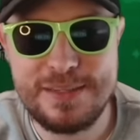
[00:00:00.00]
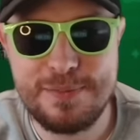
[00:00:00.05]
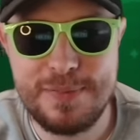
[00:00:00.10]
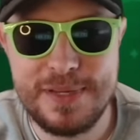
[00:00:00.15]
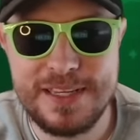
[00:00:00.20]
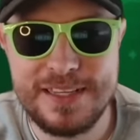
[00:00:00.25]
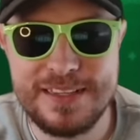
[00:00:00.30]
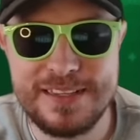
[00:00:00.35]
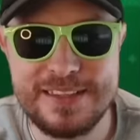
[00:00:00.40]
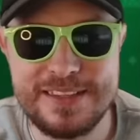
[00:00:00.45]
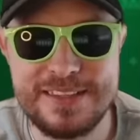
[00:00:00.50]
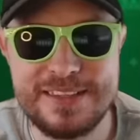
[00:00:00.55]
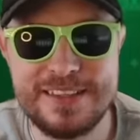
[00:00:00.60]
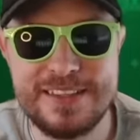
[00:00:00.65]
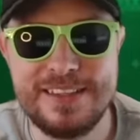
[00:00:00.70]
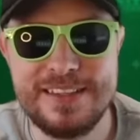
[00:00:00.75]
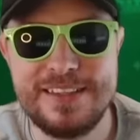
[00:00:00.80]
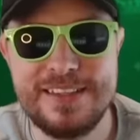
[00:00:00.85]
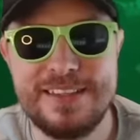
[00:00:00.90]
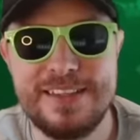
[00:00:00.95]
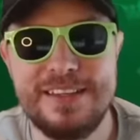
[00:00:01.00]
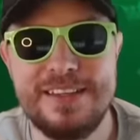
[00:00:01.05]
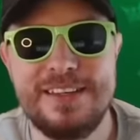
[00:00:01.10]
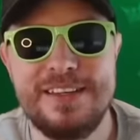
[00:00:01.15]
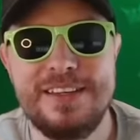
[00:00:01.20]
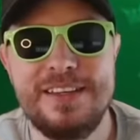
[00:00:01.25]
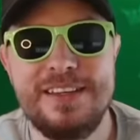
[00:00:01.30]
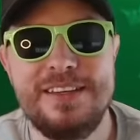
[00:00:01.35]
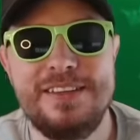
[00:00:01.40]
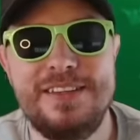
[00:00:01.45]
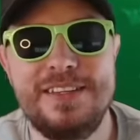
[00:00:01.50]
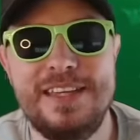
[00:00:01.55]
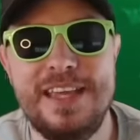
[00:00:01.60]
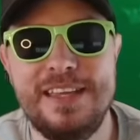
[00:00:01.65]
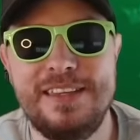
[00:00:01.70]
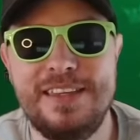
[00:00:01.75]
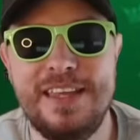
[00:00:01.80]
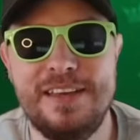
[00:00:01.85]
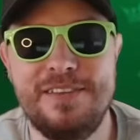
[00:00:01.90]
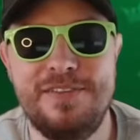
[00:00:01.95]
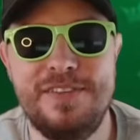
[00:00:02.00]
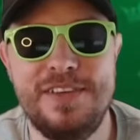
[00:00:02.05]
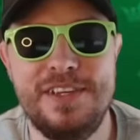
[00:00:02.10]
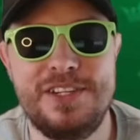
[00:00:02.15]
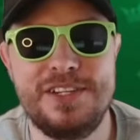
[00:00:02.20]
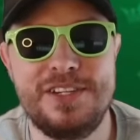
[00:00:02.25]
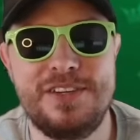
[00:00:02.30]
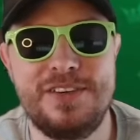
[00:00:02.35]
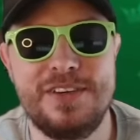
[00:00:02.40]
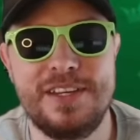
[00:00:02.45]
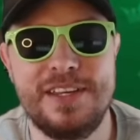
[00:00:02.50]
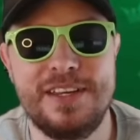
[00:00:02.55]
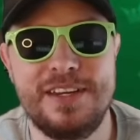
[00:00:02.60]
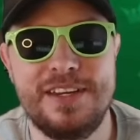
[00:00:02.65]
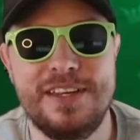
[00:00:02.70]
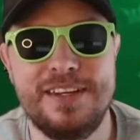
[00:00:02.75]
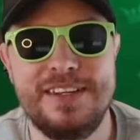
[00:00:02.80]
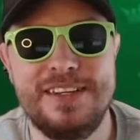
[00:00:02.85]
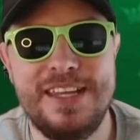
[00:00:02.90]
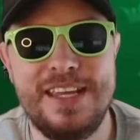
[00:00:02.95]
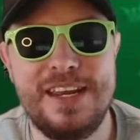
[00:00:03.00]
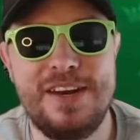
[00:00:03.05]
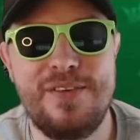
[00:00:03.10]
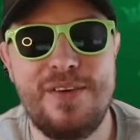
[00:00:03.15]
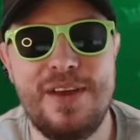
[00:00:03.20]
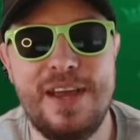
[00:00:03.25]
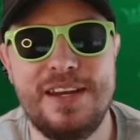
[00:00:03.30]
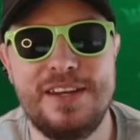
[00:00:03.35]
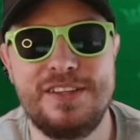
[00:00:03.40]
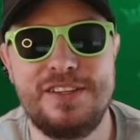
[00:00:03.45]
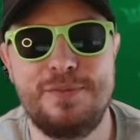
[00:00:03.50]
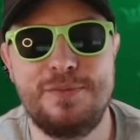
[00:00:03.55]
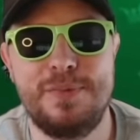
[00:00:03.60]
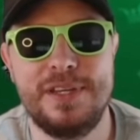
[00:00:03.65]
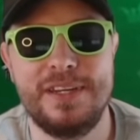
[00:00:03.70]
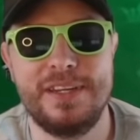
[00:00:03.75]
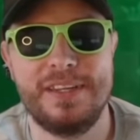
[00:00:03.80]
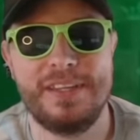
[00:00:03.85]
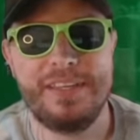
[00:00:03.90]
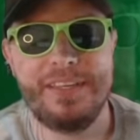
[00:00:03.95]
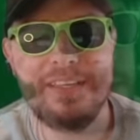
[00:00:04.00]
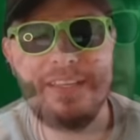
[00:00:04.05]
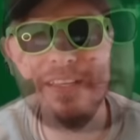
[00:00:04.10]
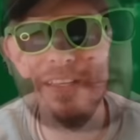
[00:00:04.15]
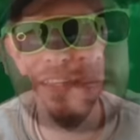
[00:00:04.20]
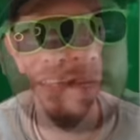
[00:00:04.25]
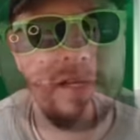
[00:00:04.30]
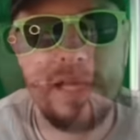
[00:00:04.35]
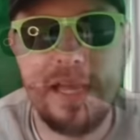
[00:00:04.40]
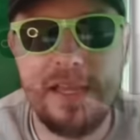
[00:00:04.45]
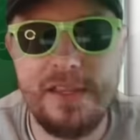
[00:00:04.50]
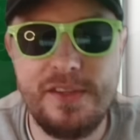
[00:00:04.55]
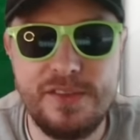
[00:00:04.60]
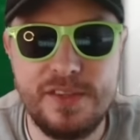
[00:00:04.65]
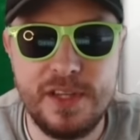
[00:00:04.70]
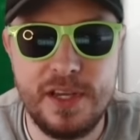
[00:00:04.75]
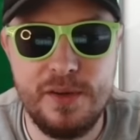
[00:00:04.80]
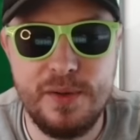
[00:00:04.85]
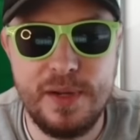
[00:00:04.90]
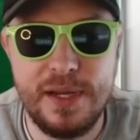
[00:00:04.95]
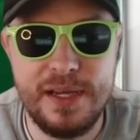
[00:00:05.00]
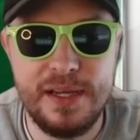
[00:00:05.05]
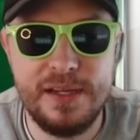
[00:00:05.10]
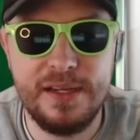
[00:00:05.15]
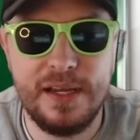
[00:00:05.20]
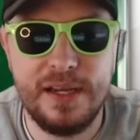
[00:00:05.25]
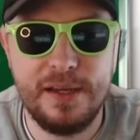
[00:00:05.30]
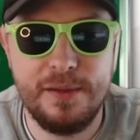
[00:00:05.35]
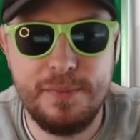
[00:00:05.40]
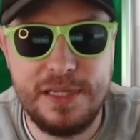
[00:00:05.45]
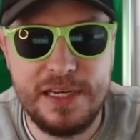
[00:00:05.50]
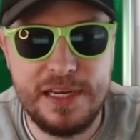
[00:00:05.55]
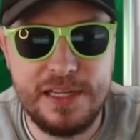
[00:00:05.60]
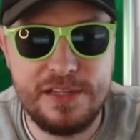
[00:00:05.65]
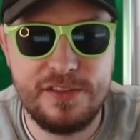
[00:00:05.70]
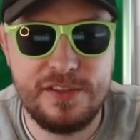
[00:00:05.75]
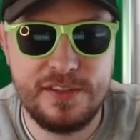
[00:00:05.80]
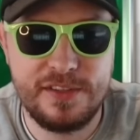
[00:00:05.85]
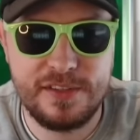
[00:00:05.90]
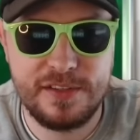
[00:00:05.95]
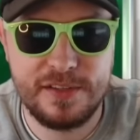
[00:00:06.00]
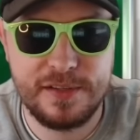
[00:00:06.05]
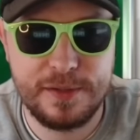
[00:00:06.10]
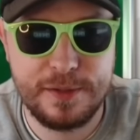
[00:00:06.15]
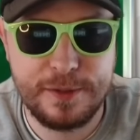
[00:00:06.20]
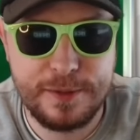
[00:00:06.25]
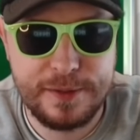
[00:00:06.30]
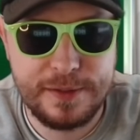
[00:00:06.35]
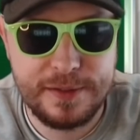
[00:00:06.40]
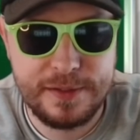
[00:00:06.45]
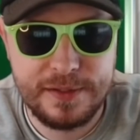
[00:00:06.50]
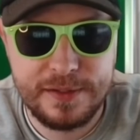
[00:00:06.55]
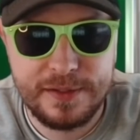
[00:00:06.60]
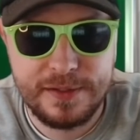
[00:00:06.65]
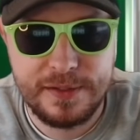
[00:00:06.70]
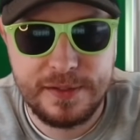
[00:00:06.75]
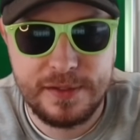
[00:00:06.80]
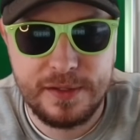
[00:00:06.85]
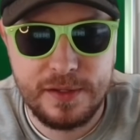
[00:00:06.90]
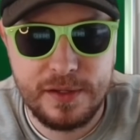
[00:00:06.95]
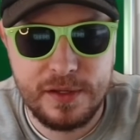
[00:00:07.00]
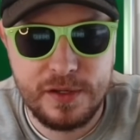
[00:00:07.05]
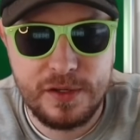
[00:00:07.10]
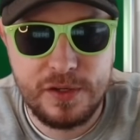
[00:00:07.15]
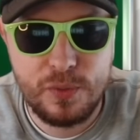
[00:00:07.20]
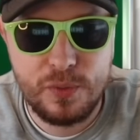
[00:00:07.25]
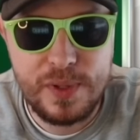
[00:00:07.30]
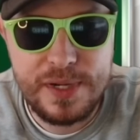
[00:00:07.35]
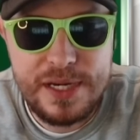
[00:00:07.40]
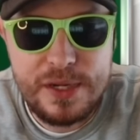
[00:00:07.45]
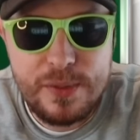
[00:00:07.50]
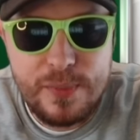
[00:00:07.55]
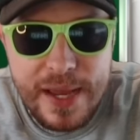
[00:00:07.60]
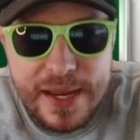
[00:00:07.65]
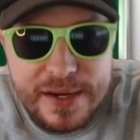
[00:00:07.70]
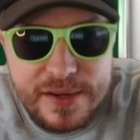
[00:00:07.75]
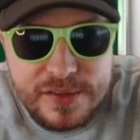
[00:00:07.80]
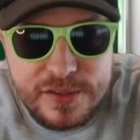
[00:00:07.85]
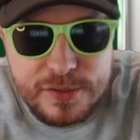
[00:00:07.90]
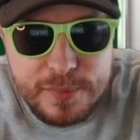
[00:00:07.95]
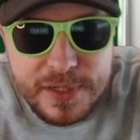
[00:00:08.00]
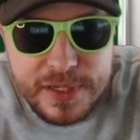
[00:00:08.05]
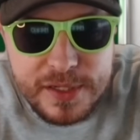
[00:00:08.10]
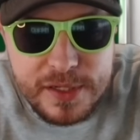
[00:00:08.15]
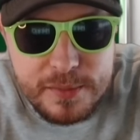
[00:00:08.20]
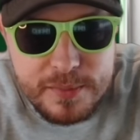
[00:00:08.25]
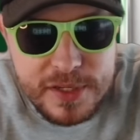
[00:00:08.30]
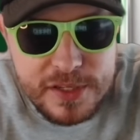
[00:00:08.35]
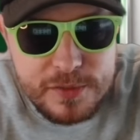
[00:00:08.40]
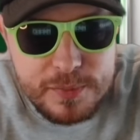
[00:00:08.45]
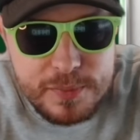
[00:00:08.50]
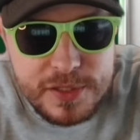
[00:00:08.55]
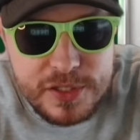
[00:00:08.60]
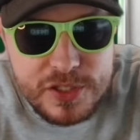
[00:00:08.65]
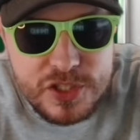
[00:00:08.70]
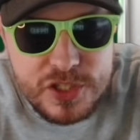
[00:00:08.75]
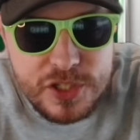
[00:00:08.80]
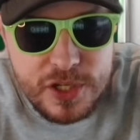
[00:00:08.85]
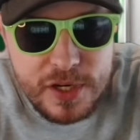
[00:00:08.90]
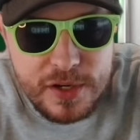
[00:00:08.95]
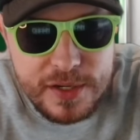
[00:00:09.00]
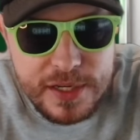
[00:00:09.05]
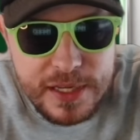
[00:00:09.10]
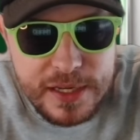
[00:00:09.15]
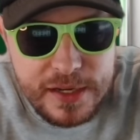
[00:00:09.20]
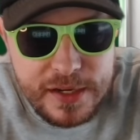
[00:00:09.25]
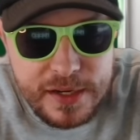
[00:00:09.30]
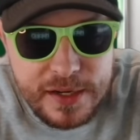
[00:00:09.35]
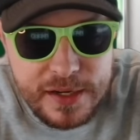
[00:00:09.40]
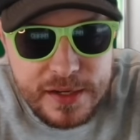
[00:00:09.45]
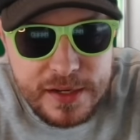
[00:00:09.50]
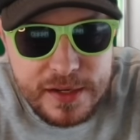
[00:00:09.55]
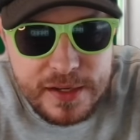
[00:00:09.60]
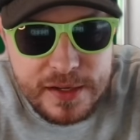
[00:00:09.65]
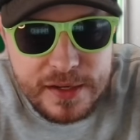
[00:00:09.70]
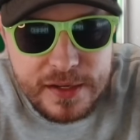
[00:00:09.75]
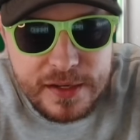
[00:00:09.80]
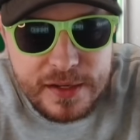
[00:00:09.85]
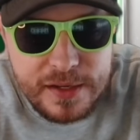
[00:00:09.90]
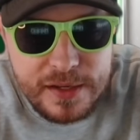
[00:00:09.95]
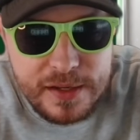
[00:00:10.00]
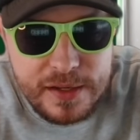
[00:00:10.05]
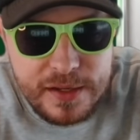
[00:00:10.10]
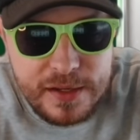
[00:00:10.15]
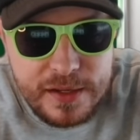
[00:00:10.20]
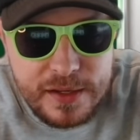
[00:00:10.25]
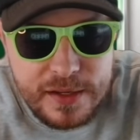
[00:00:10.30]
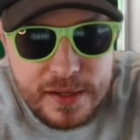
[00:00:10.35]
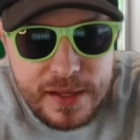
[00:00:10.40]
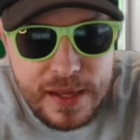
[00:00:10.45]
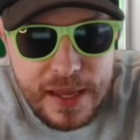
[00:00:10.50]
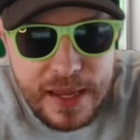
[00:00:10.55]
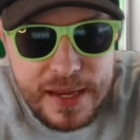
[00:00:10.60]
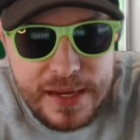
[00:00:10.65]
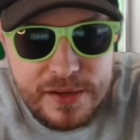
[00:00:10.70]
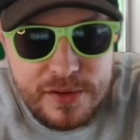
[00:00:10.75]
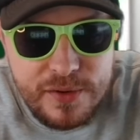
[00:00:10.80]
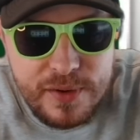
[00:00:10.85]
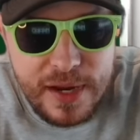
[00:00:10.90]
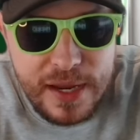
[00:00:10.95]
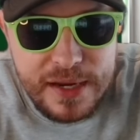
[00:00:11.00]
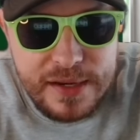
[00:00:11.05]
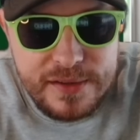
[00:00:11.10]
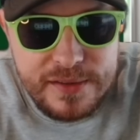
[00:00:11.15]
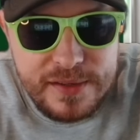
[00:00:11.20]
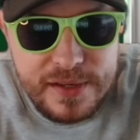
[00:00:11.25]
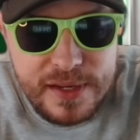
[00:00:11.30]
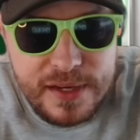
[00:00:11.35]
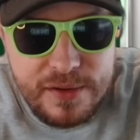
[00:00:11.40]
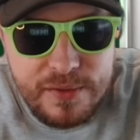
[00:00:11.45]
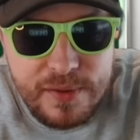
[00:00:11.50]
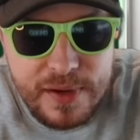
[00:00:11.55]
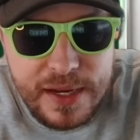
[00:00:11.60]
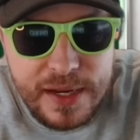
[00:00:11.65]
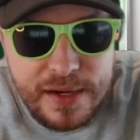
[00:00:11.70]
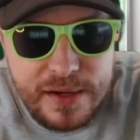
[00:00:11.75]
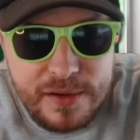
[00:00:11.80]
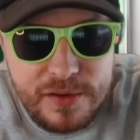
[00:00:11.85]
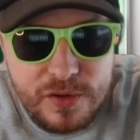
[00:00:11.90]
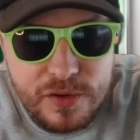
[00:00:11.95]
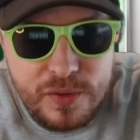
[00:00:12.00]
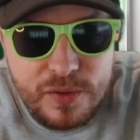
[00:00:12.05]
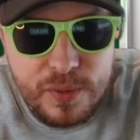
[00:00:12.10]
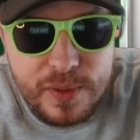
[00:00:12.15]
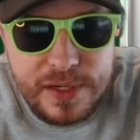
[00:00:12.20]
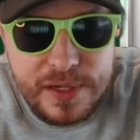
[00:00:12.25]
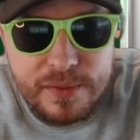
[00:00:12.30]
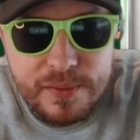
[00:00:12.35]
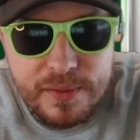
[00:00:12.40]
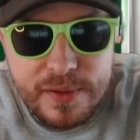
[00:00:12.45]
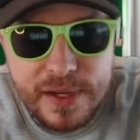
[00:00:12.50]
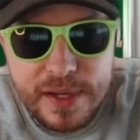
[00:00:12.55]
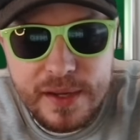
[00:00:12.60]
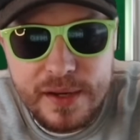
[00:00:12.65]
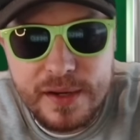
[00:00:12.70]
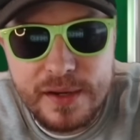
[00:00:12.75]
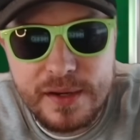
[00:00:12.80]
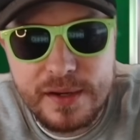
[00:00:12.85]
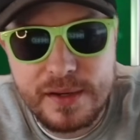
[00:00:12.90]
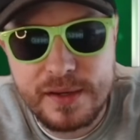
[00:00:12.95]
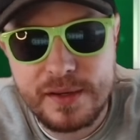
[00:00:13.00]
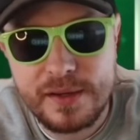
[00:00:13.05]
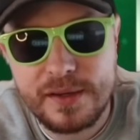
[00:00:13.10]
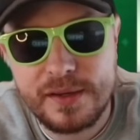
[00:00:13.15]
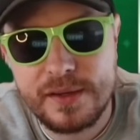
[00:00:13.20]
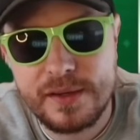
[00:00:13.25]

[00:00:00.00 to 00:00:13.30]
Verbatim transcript: spins to get that feature triggered. 10 rand a spin. Okay, so I mean, let's 20 rand a spin. You must be joking. 8 rand, 10 rand, 20 rand.